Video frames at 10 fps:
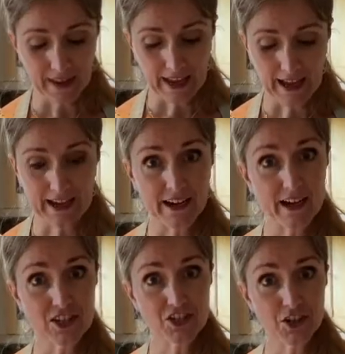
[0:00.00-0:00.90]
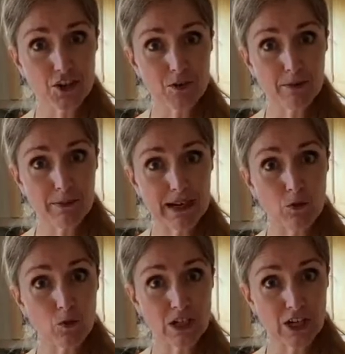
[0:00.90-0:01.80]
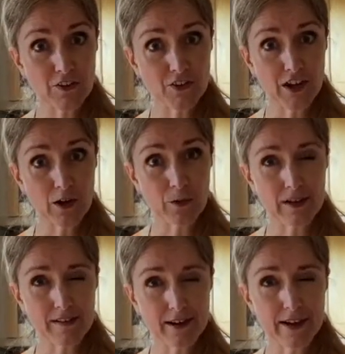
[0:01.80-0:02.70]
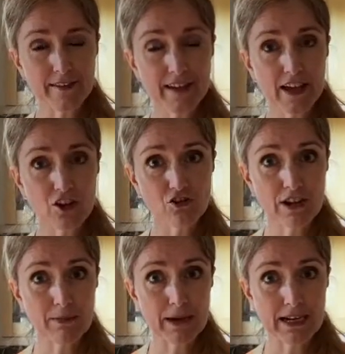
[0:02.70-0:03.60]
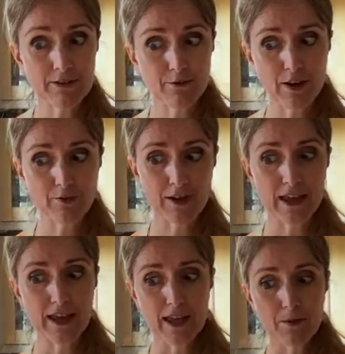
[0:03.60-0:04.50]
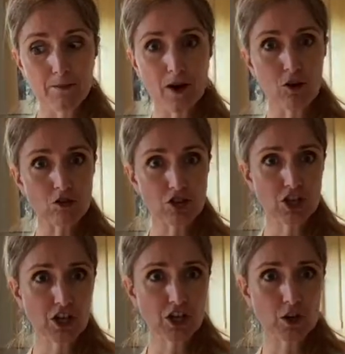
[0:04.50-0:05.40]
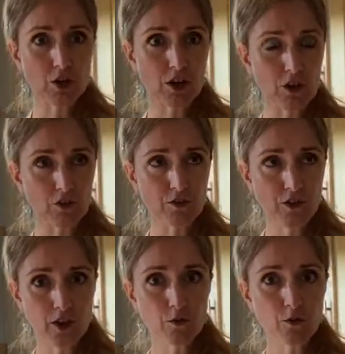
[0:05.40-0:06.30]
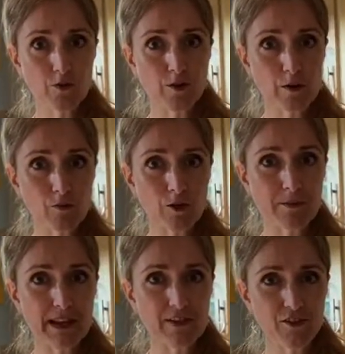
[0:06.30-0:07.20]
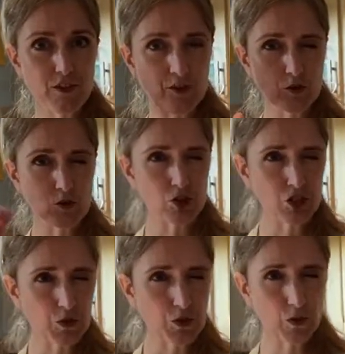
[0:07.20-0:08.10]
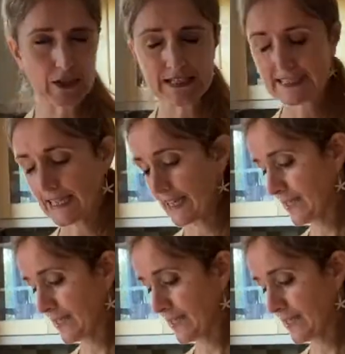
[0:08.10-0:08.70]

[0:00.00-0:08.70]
and I'm going to show you in a minute what it looks like when it's light and cream and fluffy. But I'll turn off the film for a minute so it's not too noisy.